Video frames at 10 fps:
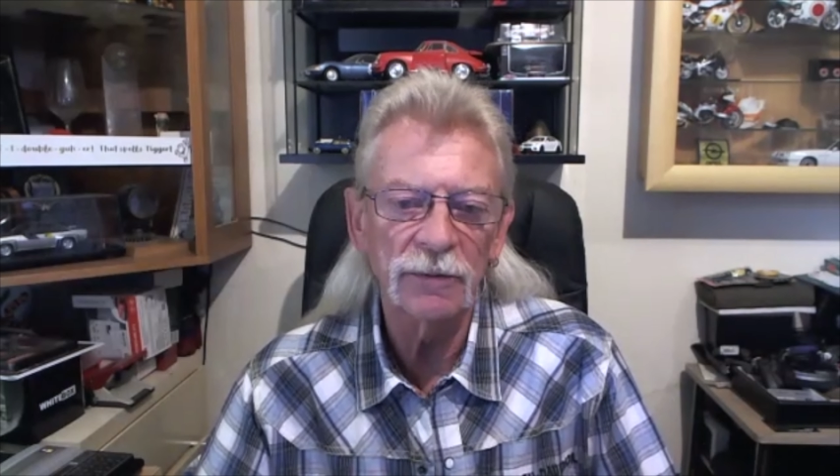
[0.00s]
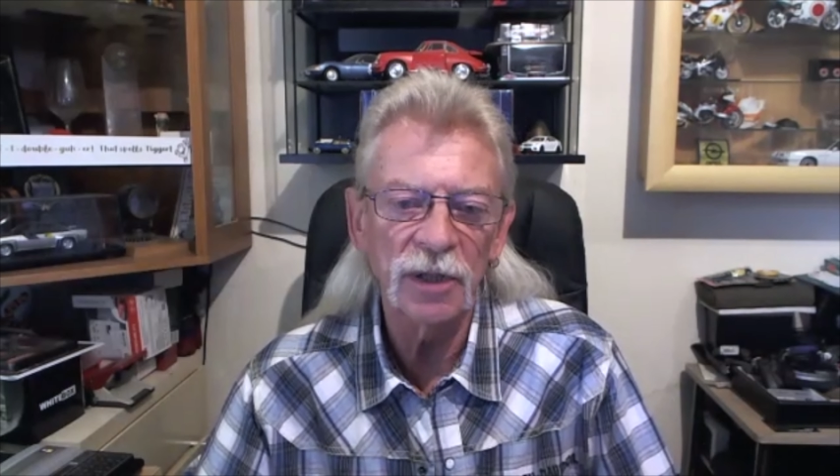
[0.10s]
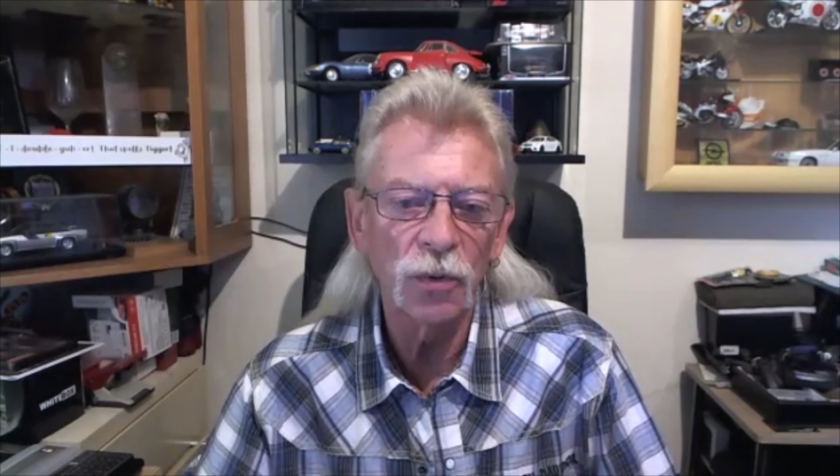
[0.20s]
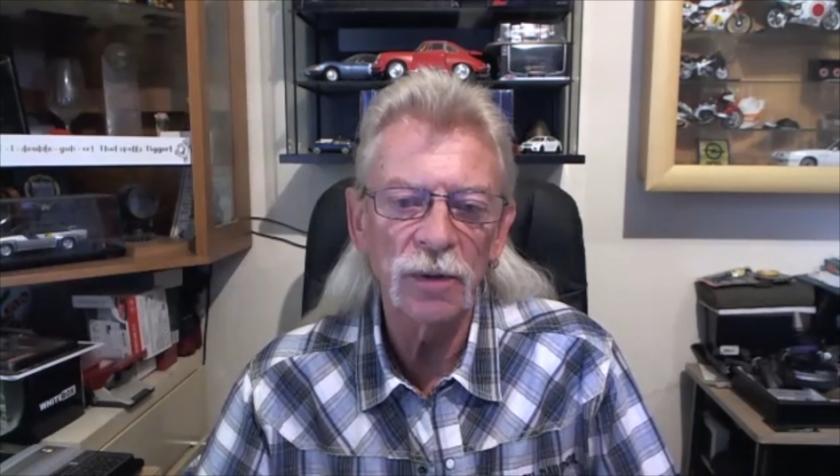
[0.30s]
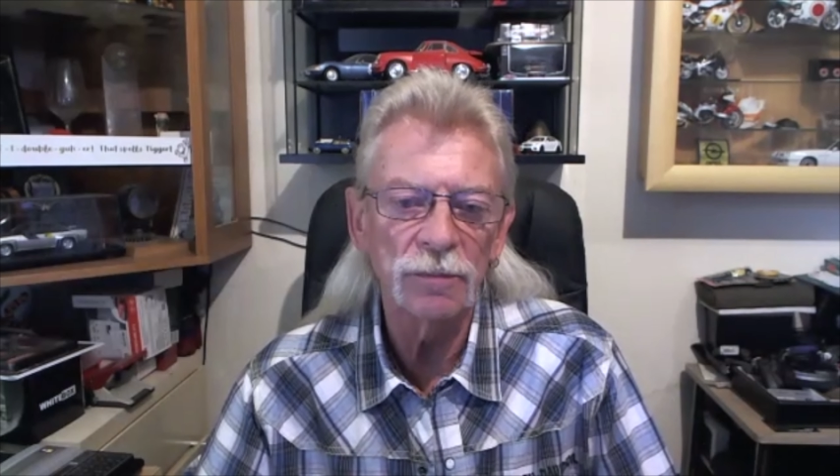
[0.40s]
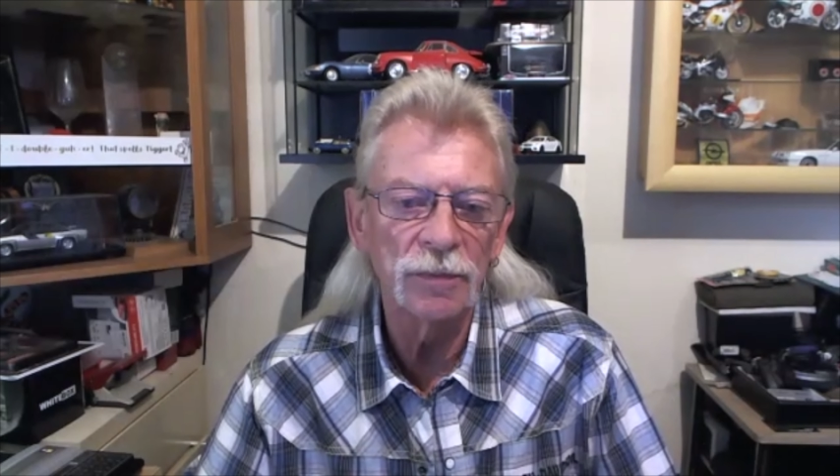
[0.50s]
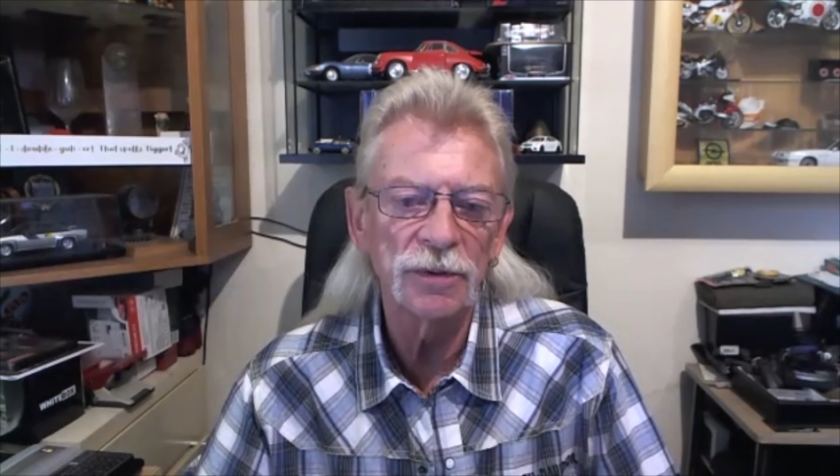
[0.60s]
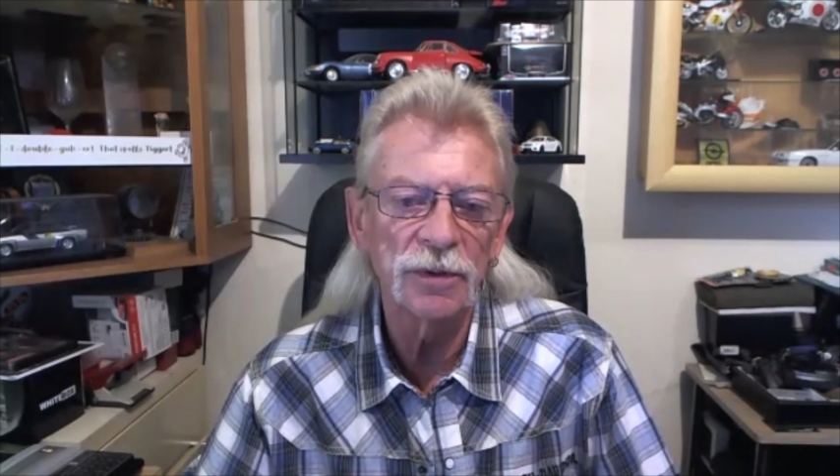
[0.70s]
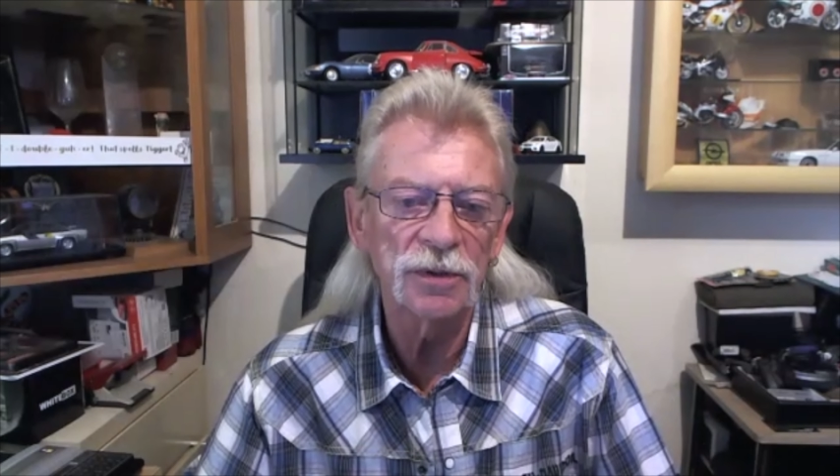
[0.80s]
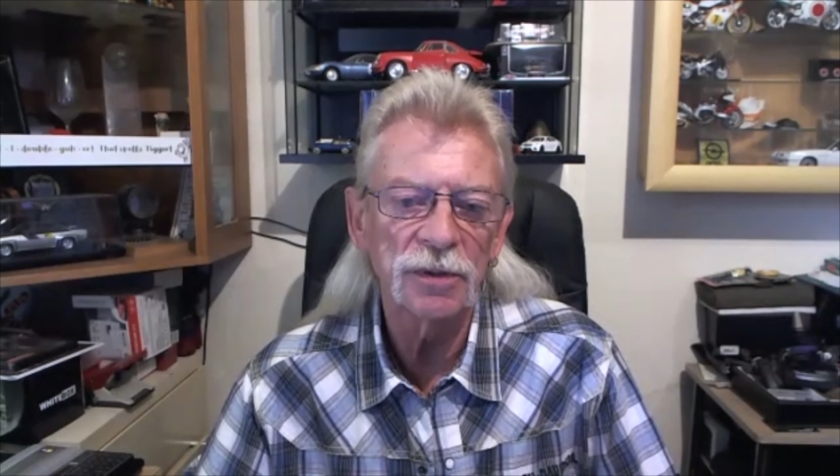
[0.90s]

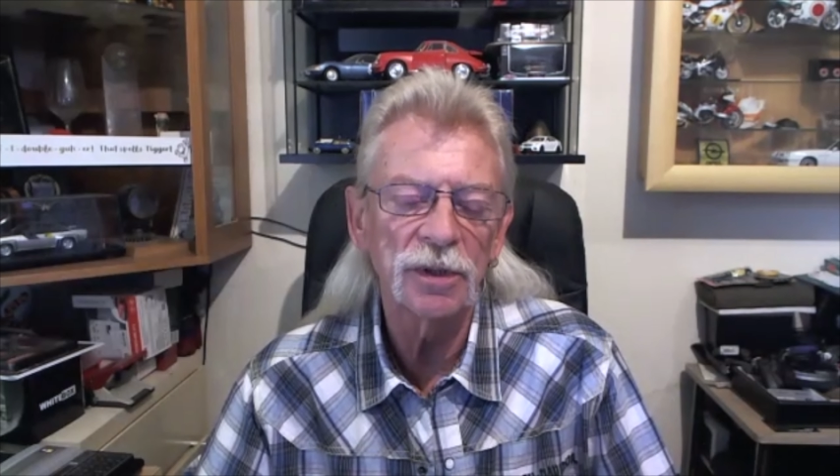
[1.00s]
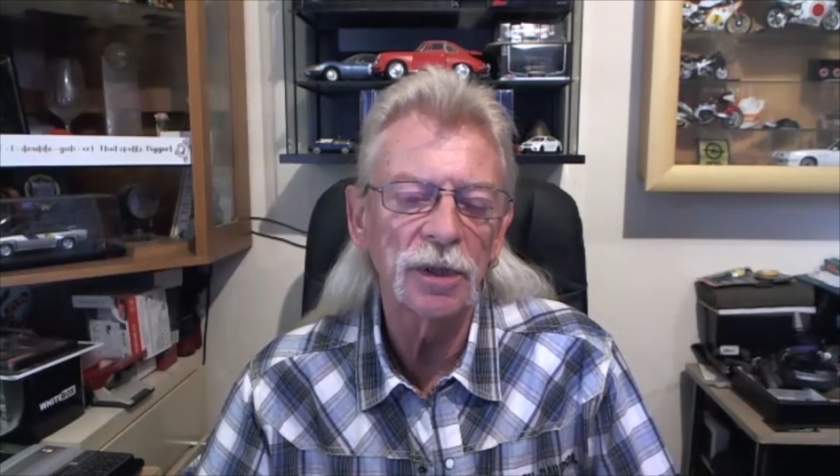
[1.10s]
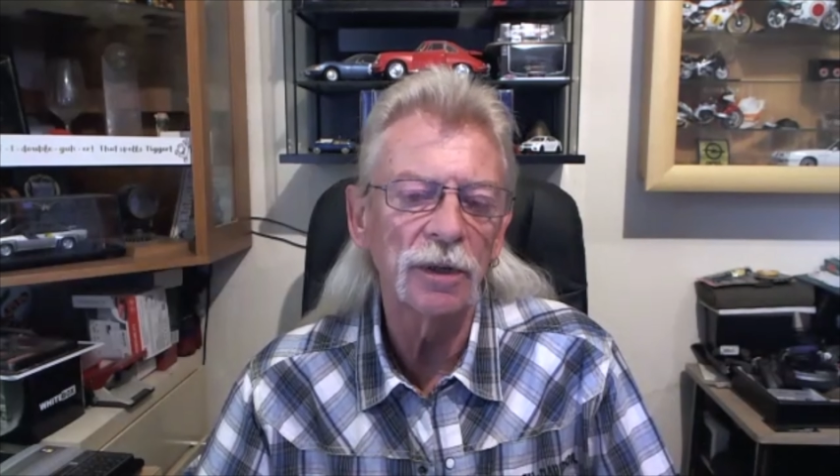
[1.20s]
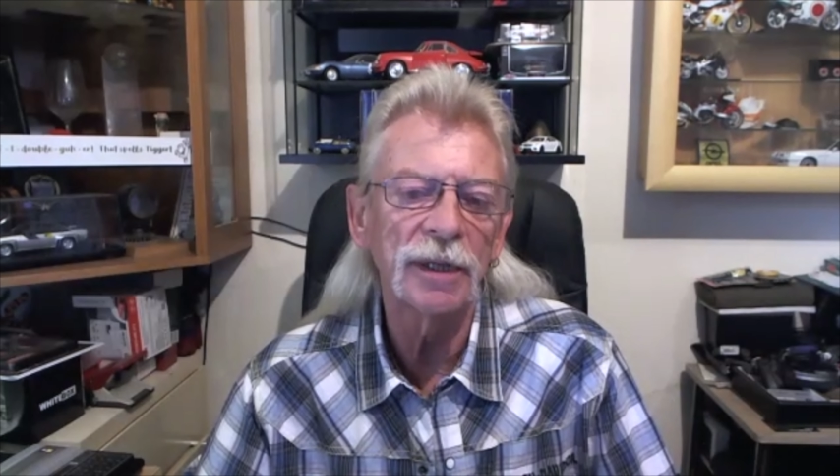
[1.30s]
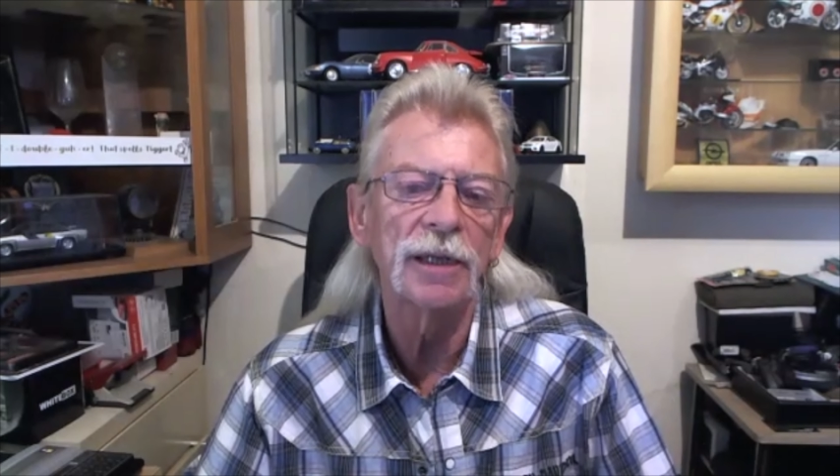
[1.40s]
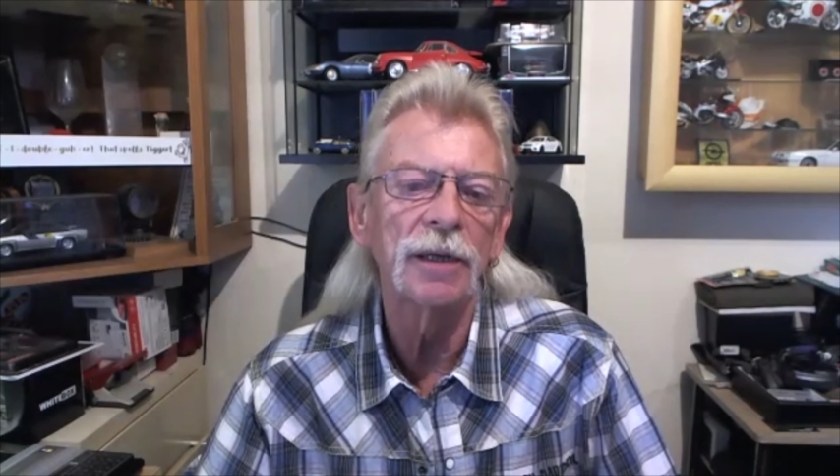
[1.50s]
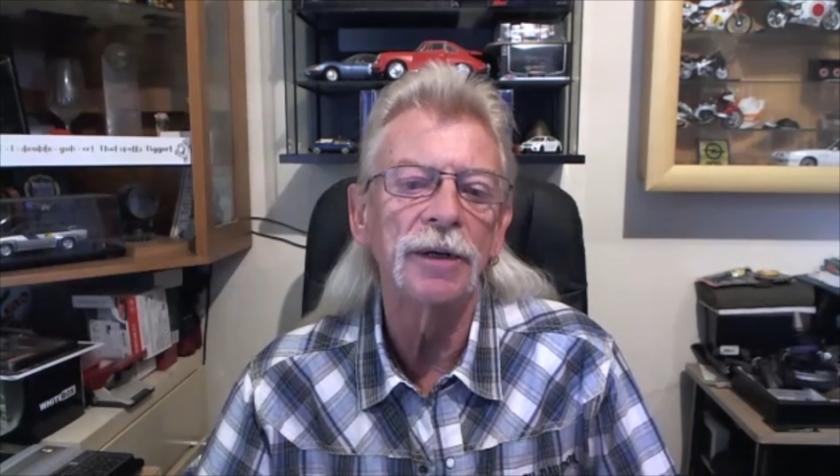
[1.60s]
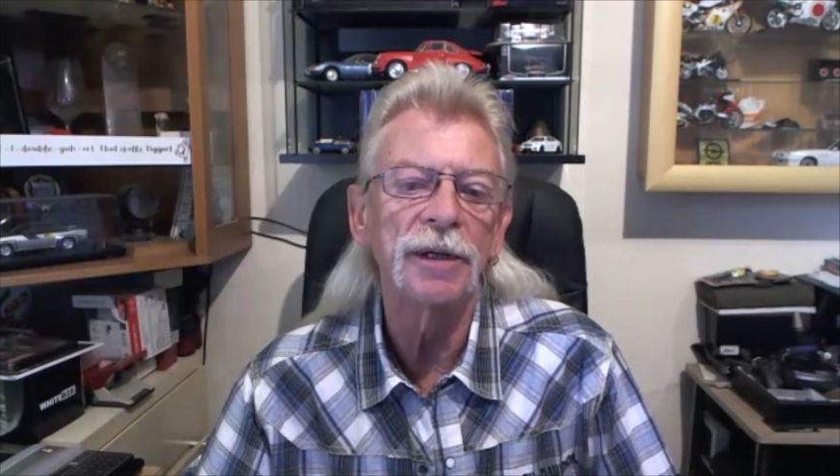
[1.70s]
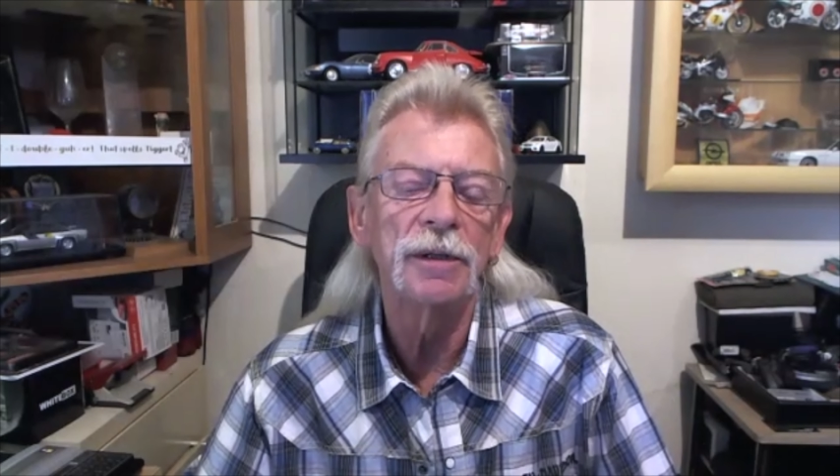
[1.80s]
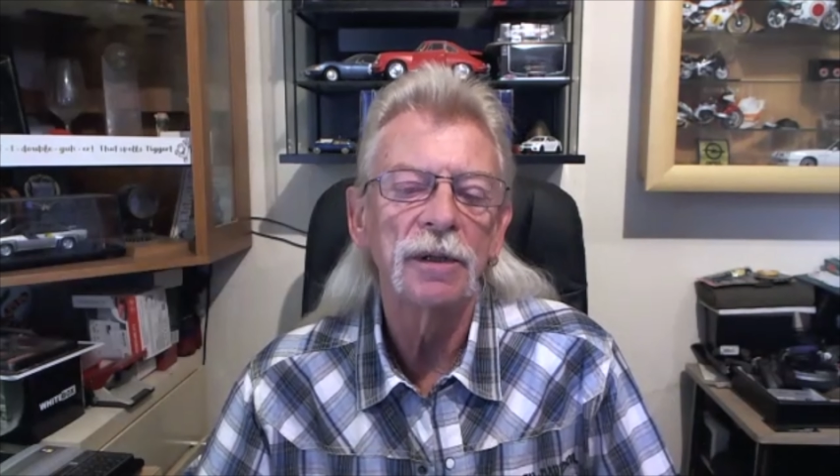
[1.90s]
equipment
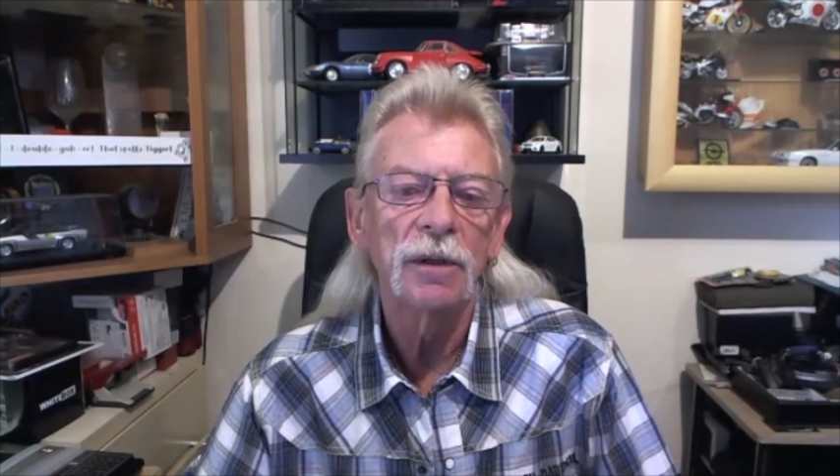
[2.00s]
guideline,